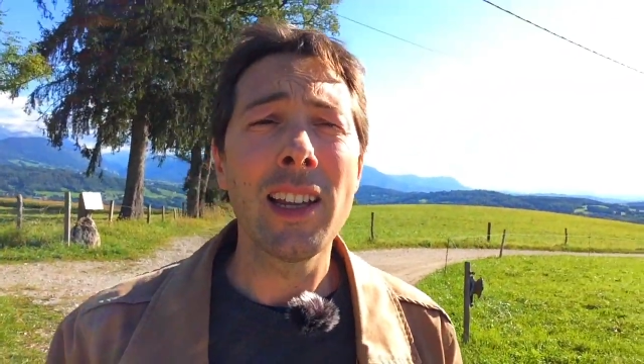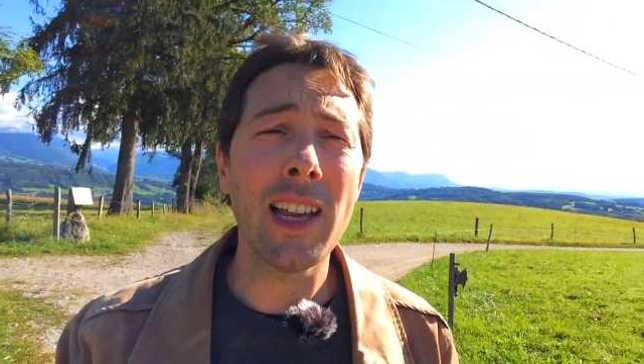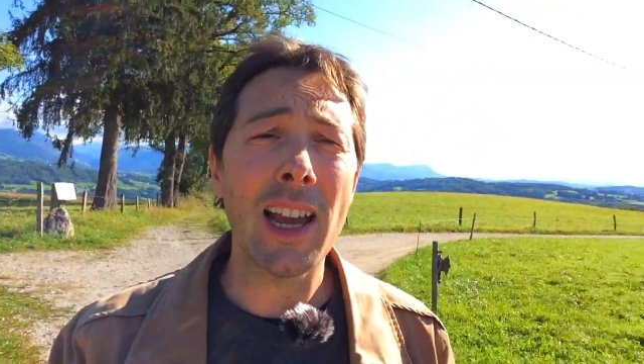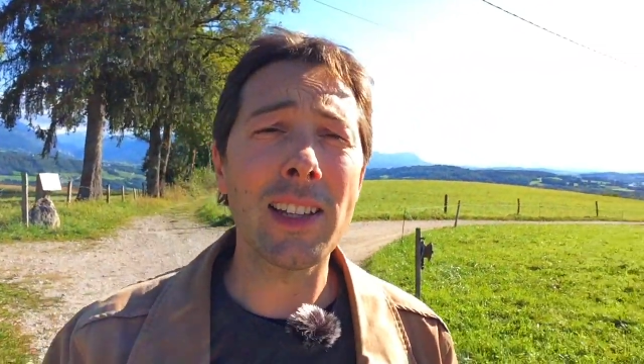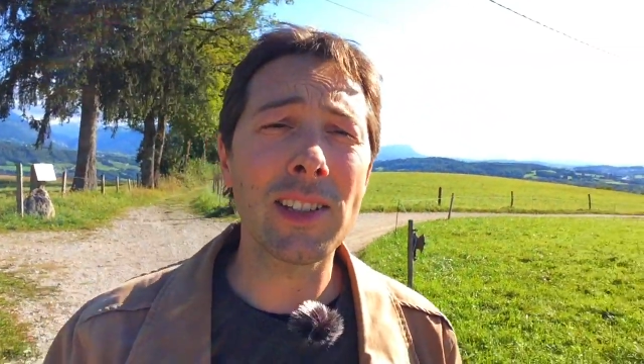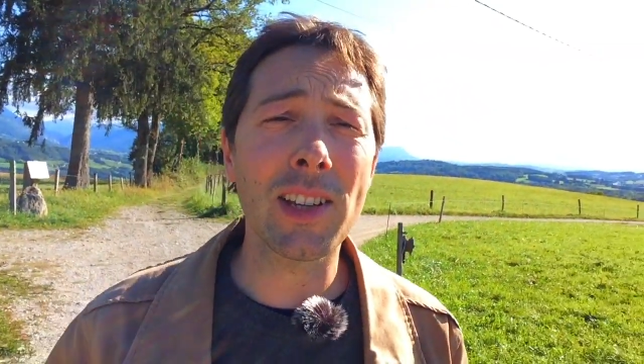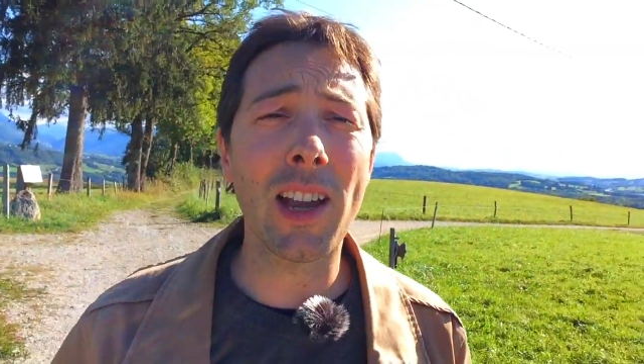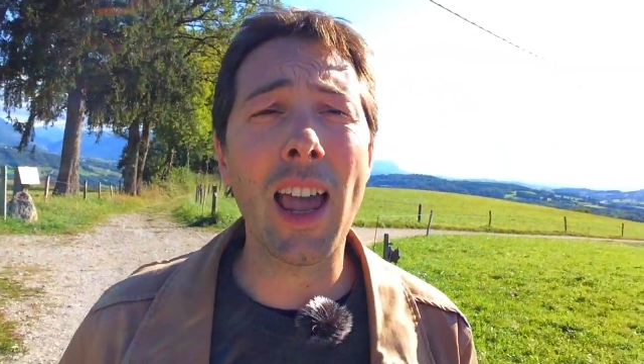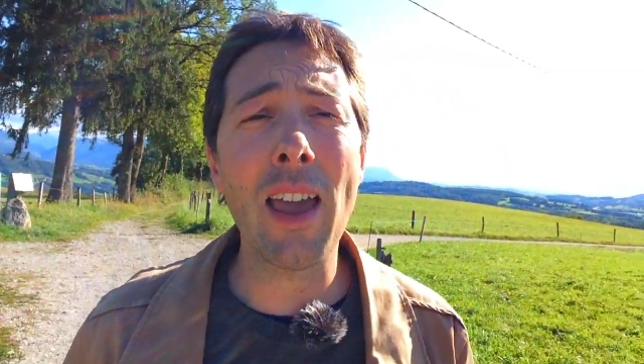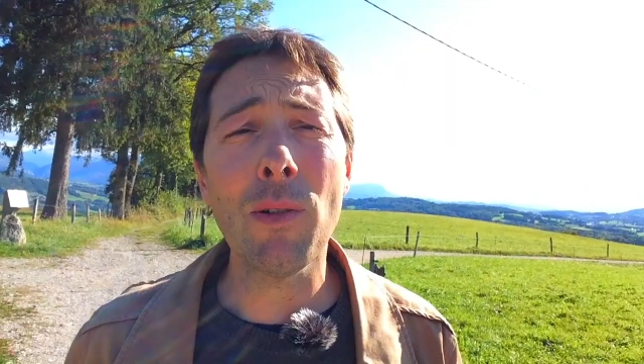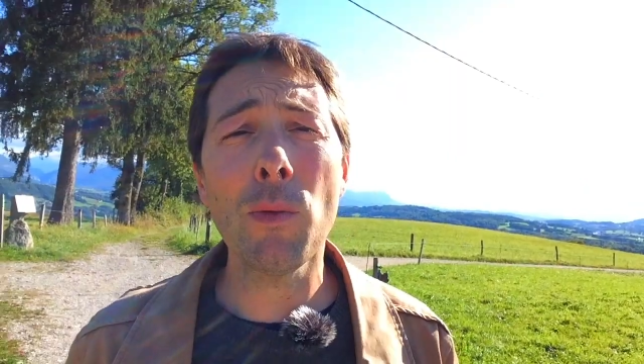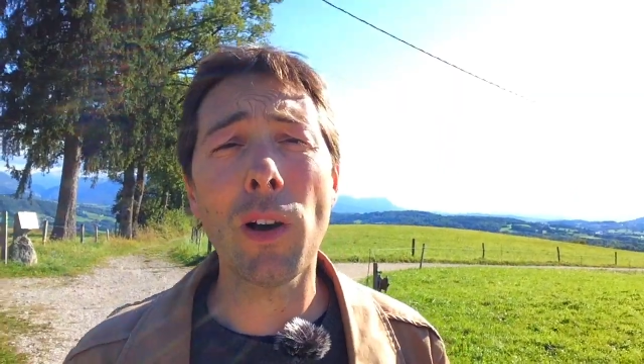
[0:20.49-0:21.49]
that
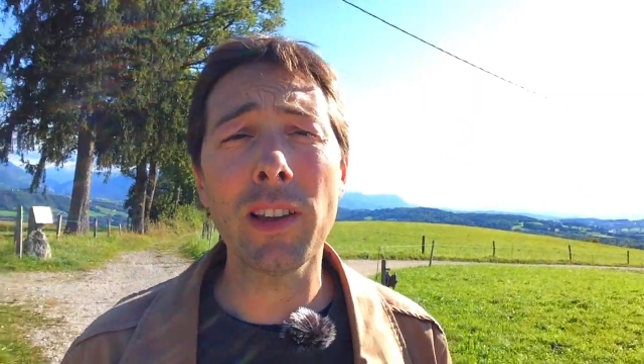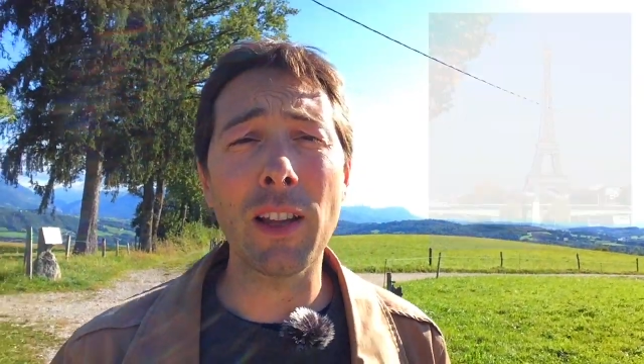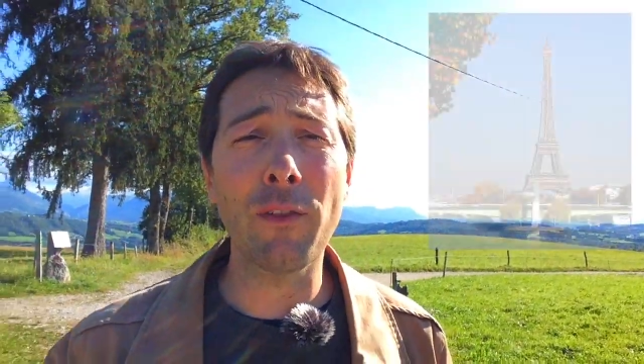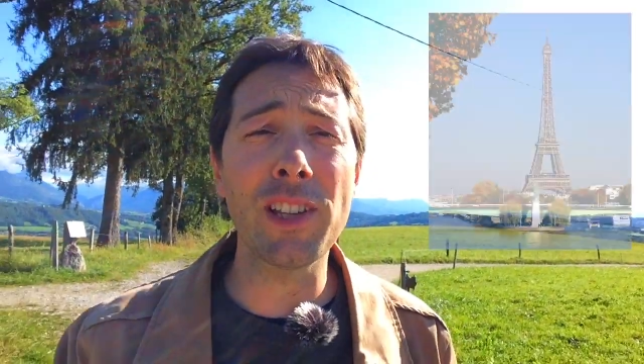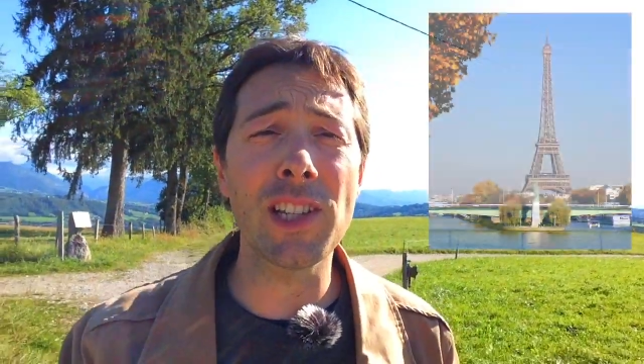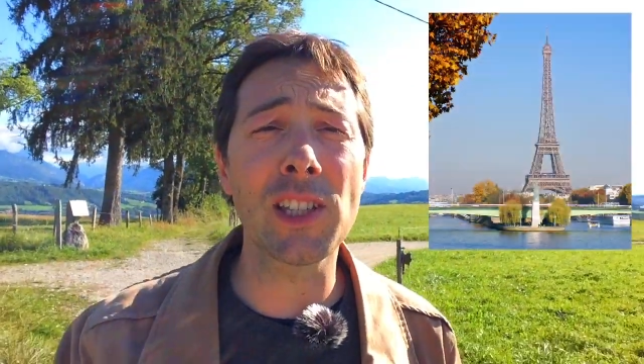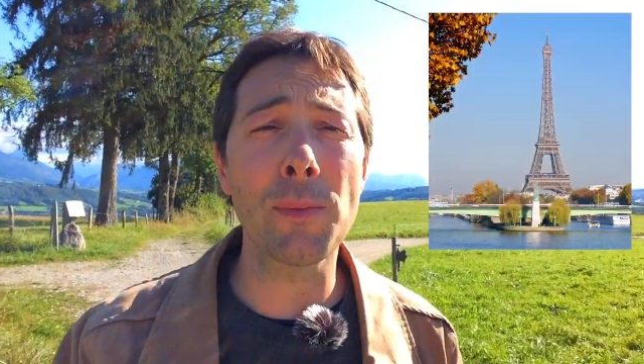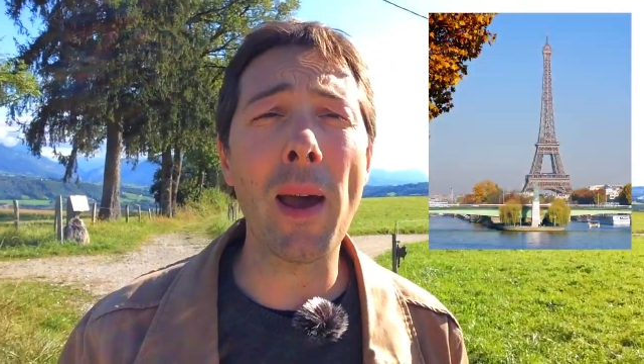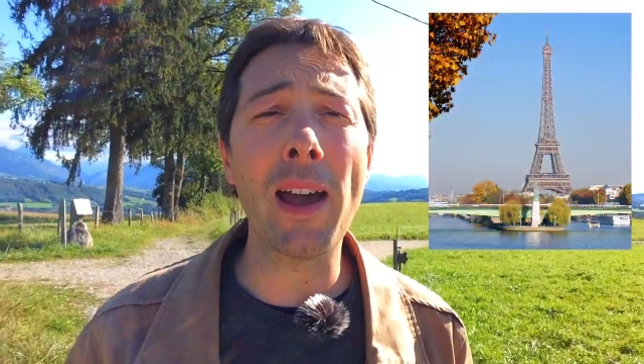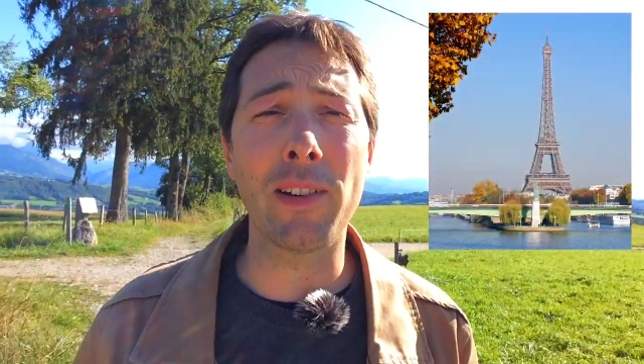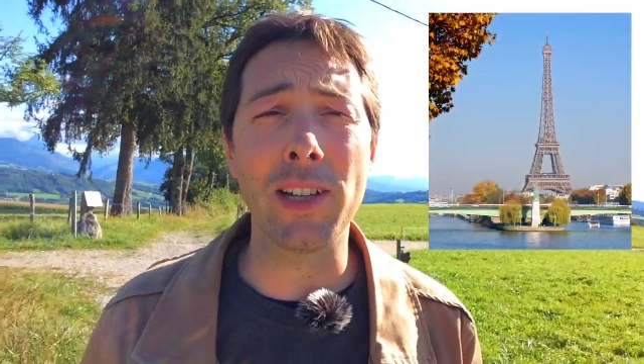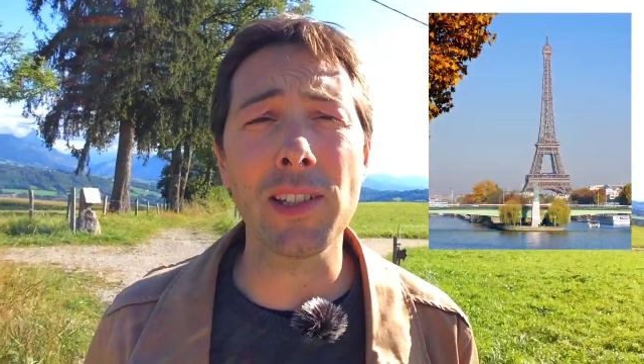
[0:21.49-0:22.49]
everyone that visits
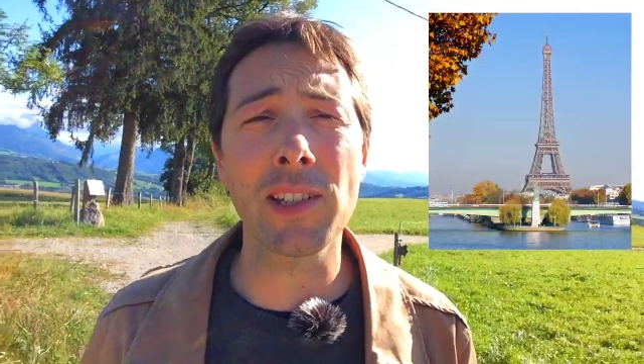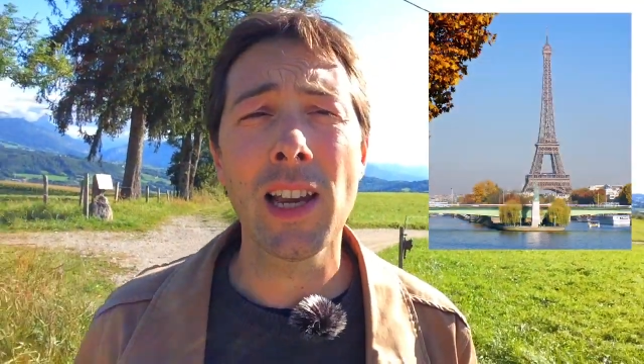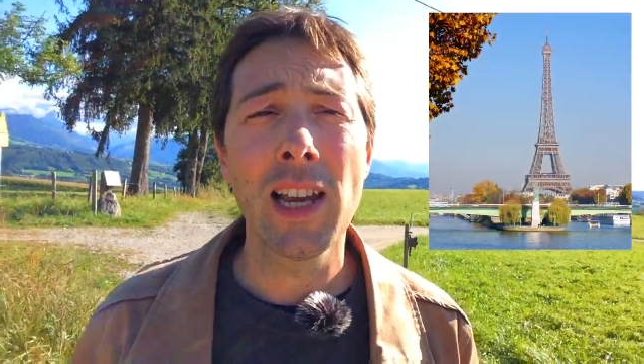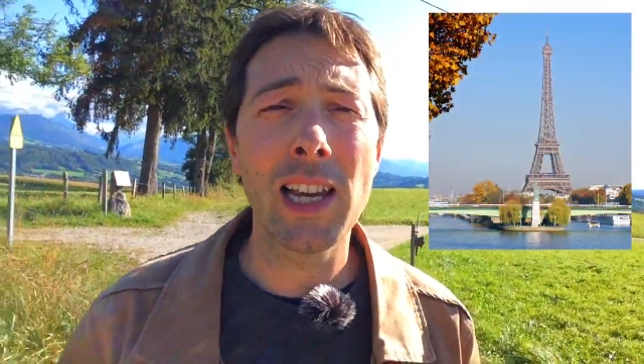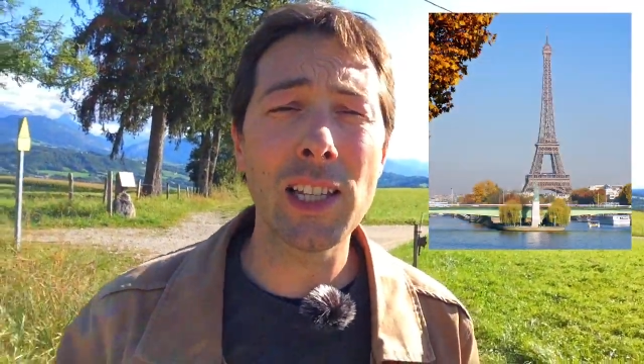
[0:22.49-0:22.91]
Paris